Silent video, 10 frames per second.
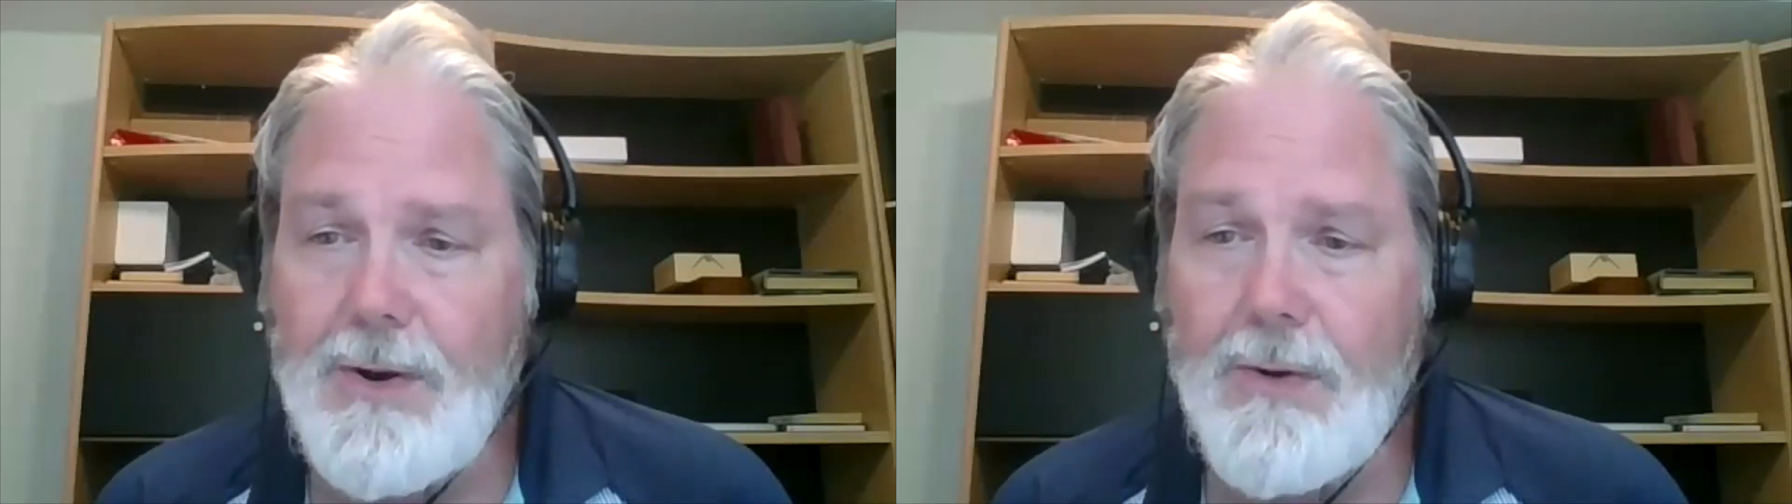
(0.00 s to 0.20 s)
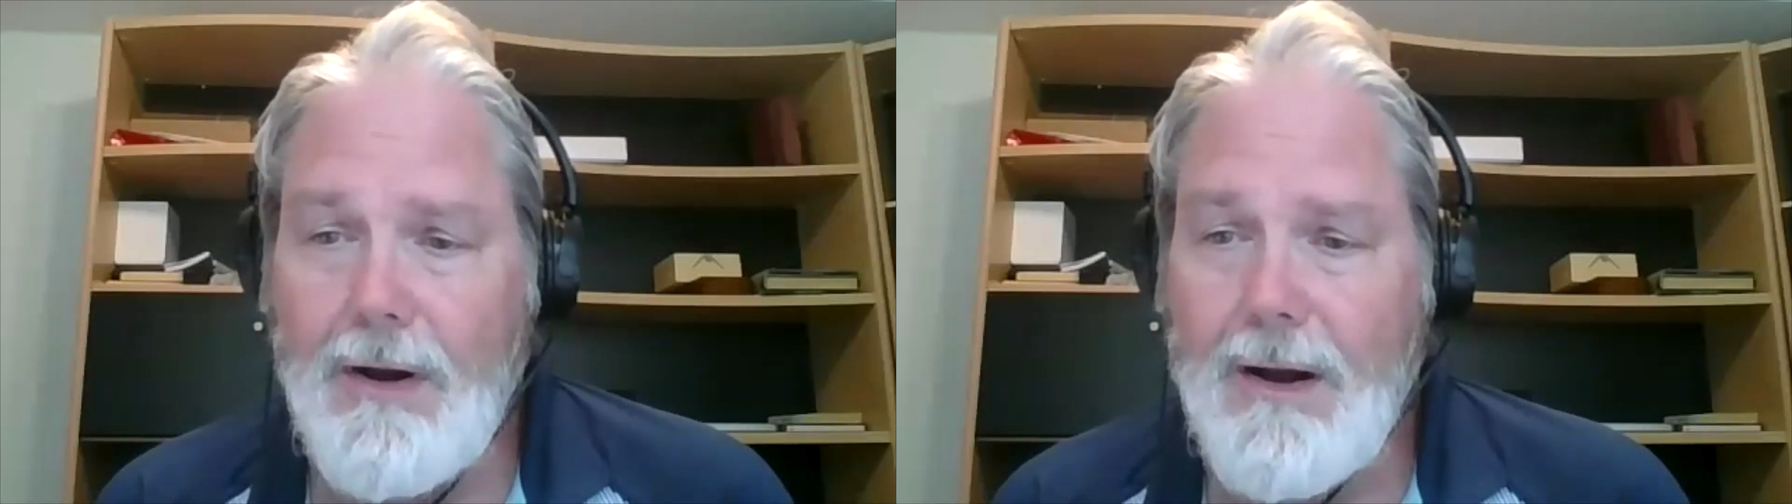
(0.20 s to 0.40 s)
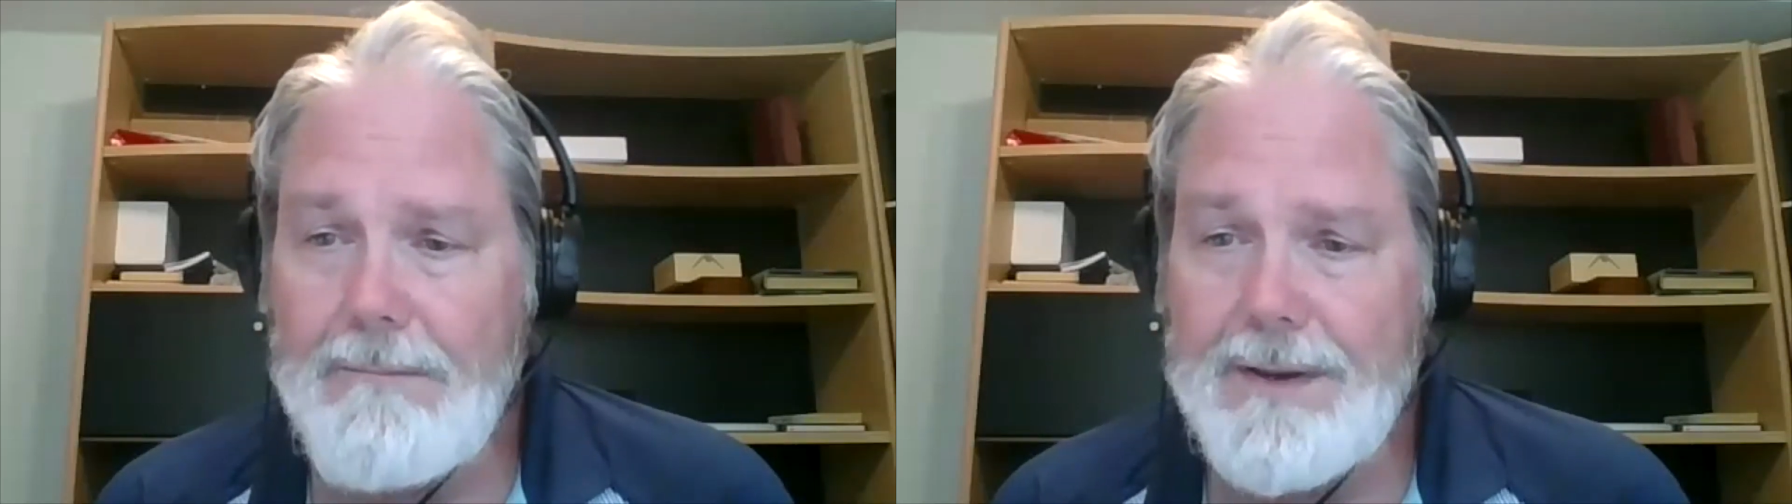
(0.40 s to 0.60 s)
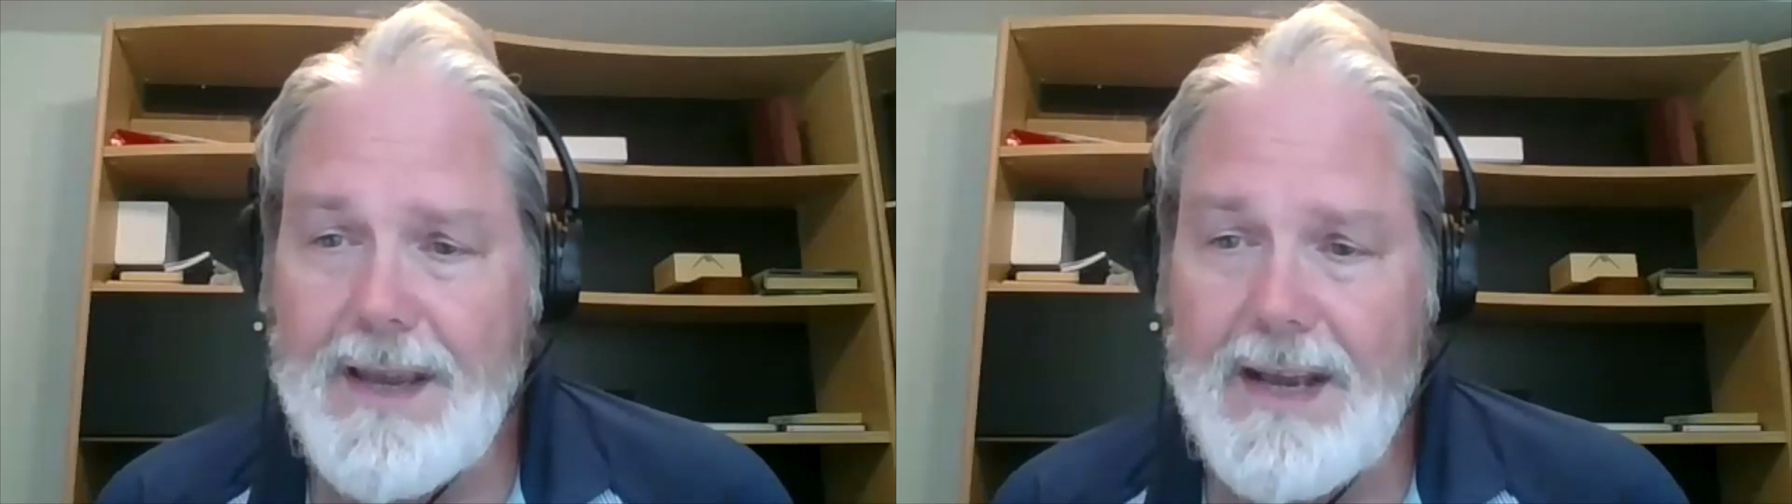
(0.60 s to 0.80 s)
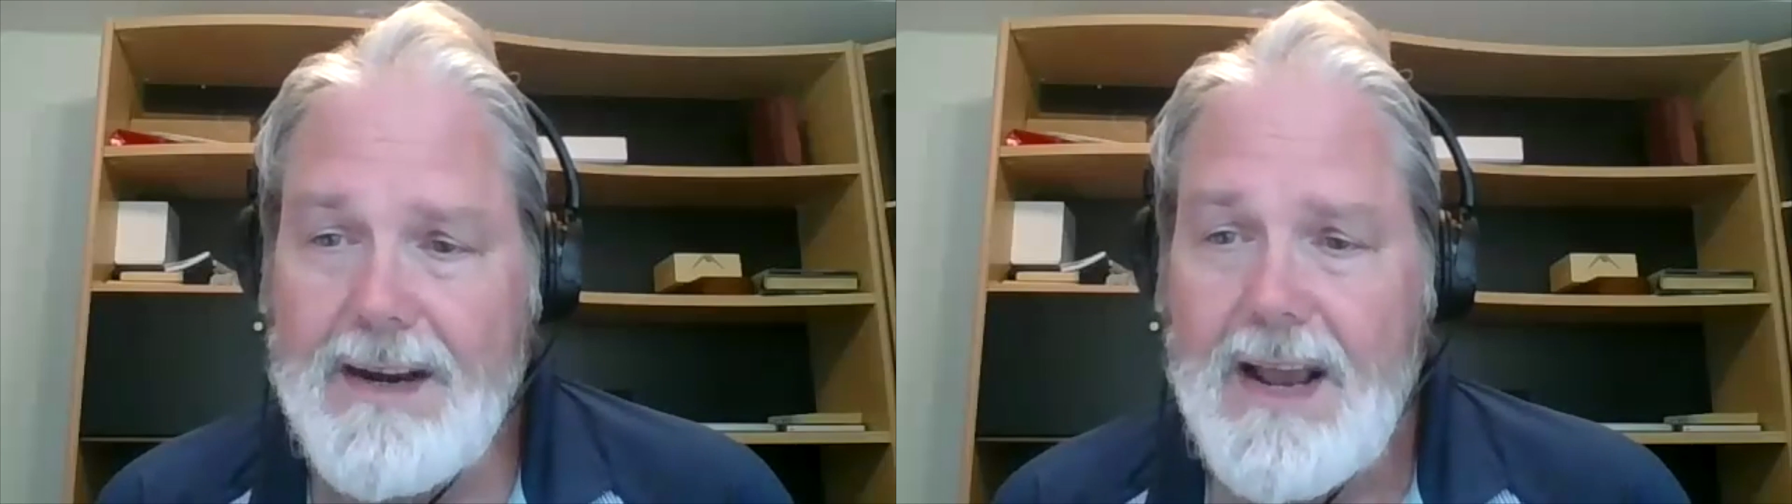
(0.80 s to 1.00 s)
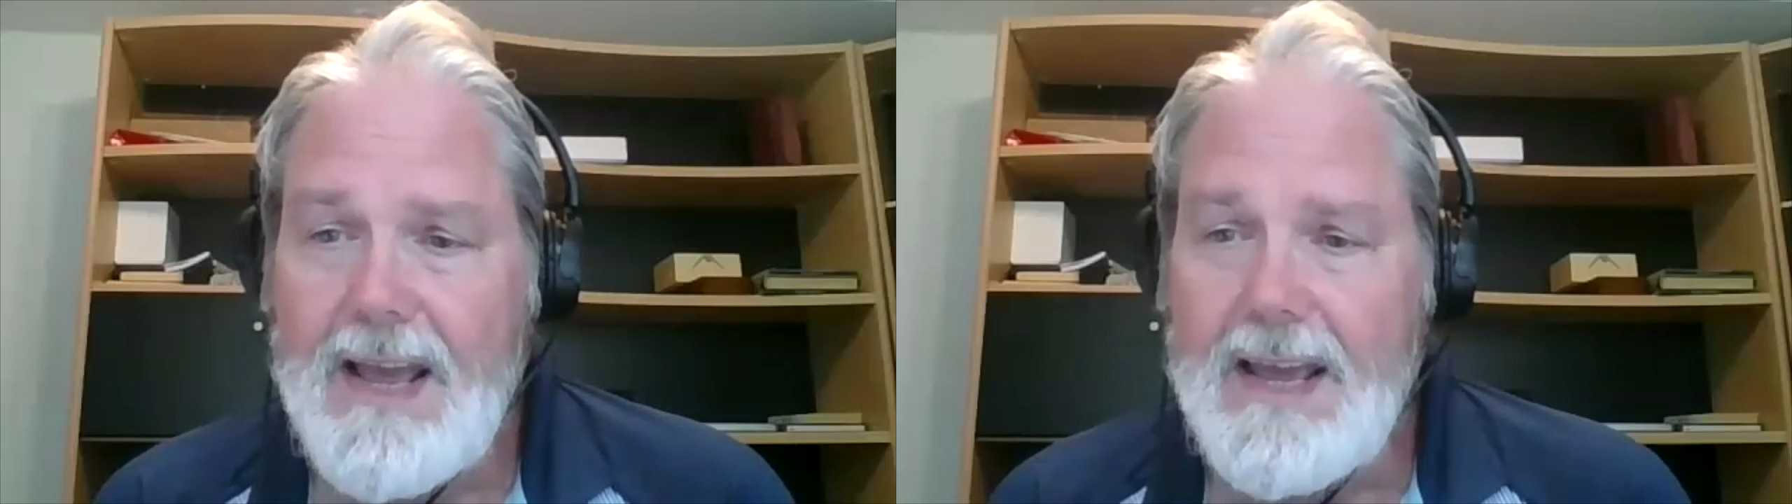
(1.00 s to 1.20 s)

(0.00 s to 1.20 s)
so complicated,